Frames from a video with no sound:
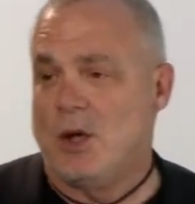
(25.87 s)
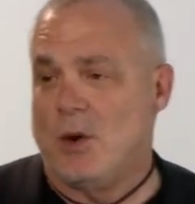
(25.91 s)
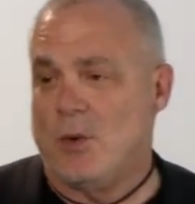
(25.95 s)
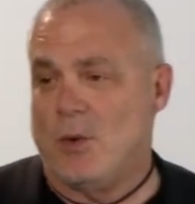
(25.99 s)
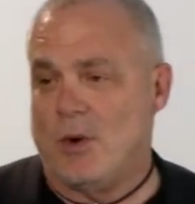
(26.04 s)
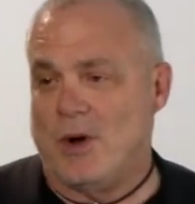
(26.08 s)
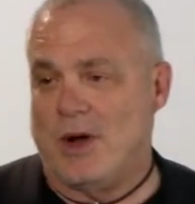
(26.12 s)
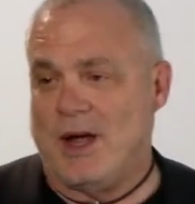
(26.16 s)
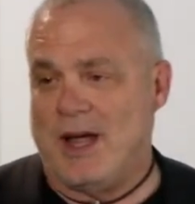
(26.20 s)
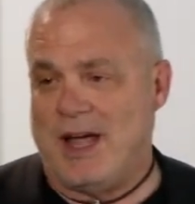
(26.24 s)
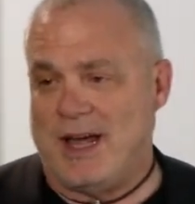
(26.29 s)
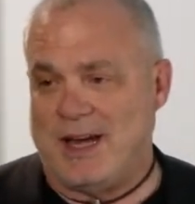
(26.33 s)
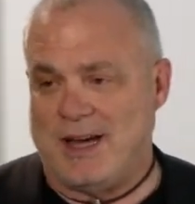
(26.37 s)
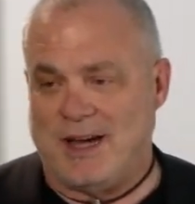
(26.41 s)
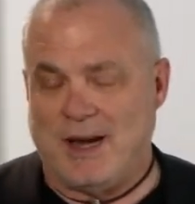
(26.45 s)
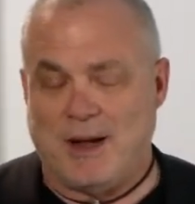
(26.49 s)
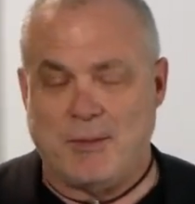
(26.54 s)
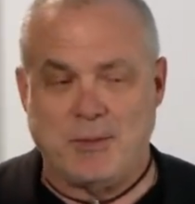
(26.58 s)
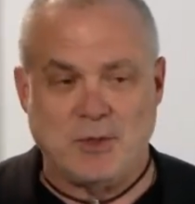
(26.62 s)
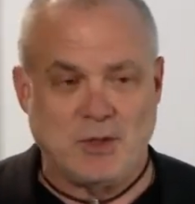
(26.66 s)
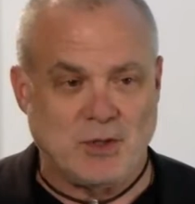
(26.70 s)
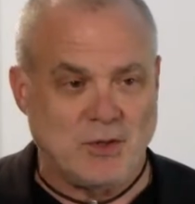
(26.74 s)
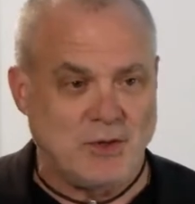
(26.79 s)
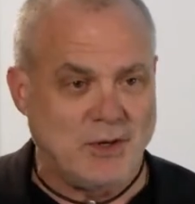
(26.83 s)
where I had an
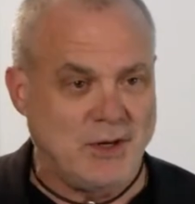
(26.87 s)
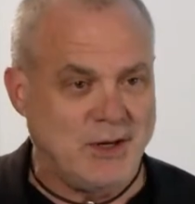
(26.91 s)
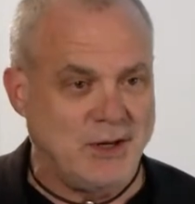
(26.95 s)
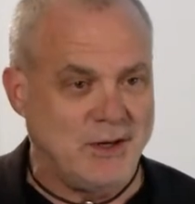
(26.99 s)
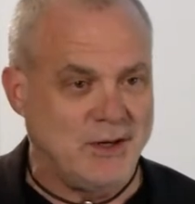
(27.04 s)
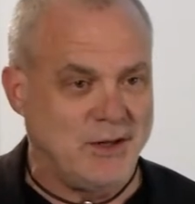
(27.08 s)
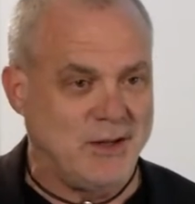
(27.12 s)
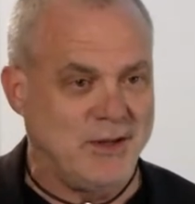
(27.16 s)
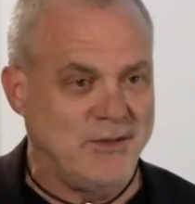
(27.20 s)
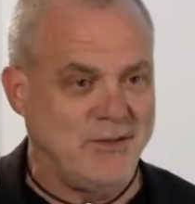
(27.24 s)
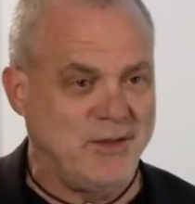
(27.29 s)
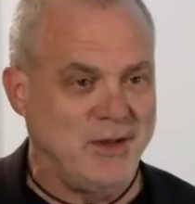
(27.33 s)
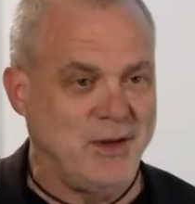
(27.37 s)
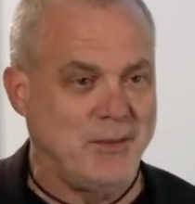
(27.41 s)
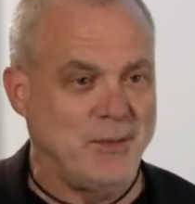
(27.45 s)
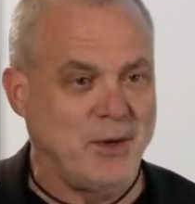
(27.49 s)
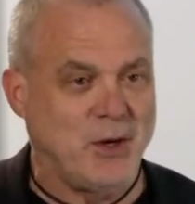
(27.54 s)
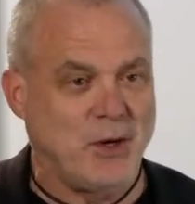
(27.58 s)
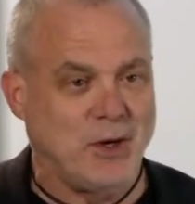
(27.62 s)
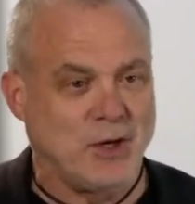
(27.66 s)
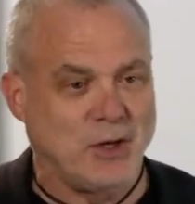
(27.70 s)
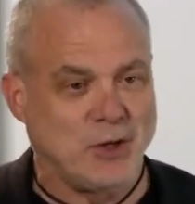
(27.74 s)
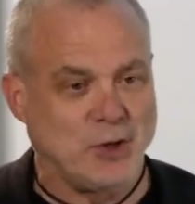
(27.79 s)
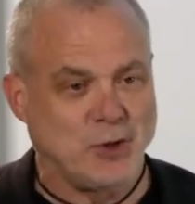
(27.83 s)
opportunity to live the
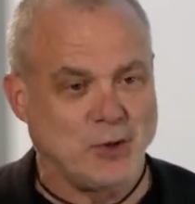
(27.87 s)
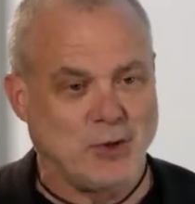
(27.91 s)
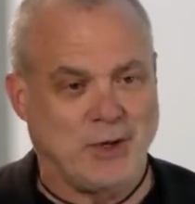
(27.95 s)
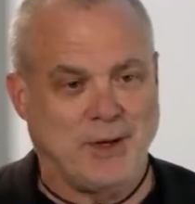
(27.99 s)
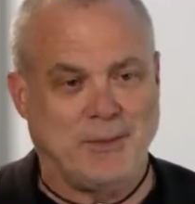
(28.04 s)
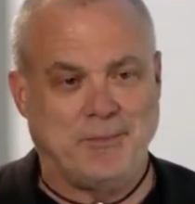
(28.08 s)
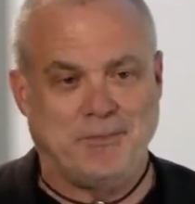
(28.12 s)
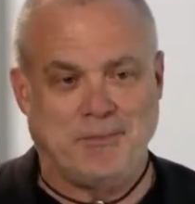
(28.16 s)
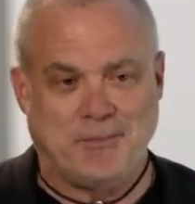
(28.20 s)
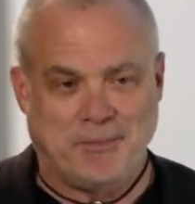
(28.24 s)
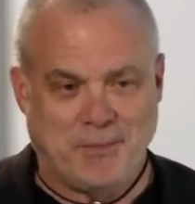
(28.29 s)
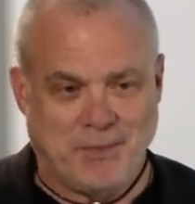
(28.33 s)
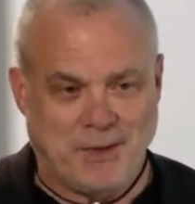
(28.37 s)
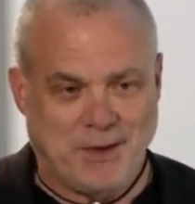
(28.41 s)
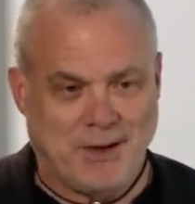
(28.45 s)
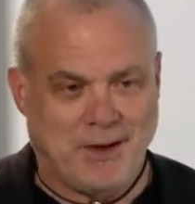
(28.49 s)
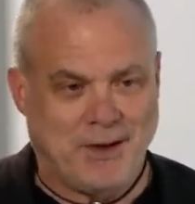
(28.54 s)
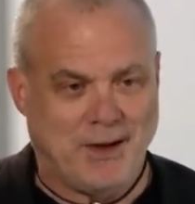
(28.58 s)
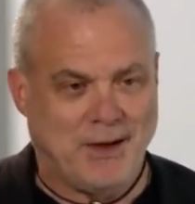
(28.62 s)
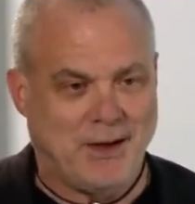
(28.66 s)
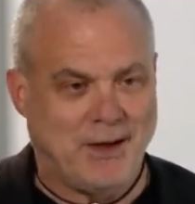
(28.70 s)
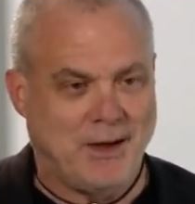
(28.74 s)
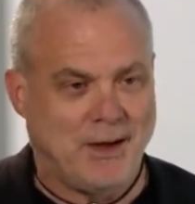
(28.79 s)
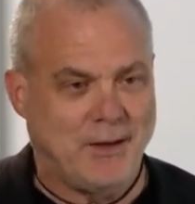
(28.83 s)
American dream
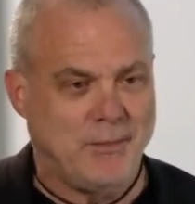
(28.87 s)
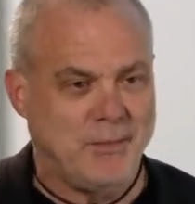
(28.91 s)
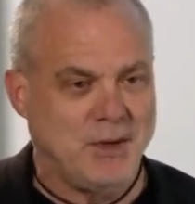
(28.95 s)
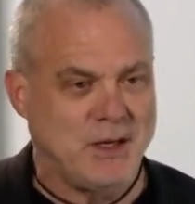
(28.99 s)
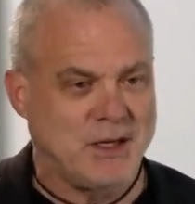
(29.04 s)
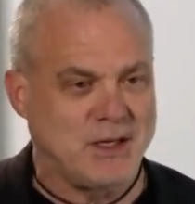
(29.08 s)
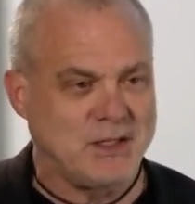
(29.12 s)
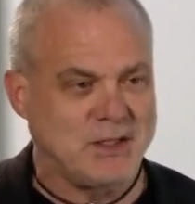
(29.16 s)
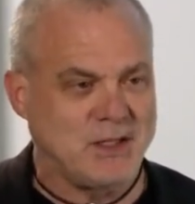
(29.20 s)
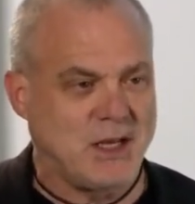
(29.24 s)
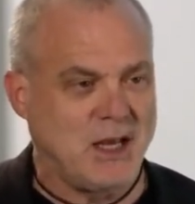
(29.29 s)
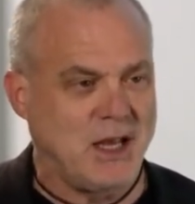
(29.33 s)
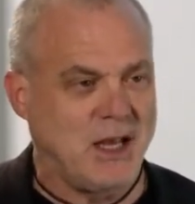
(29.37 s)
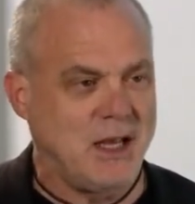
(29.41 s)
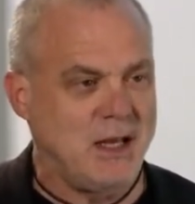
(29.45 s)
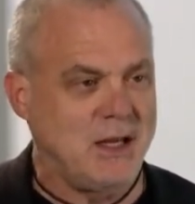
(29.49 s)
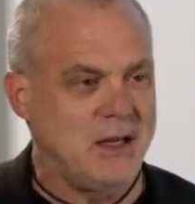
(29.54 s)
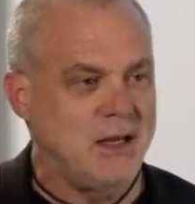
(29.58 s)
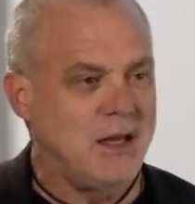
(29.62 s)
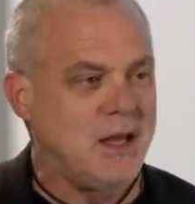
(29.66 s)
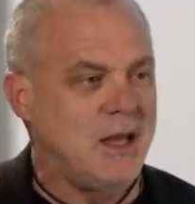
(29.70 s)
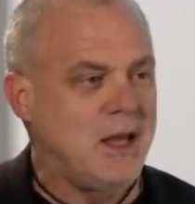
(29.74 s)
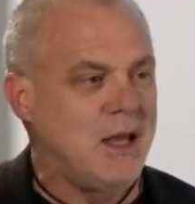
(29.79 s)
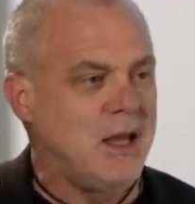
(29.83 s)
uh, because I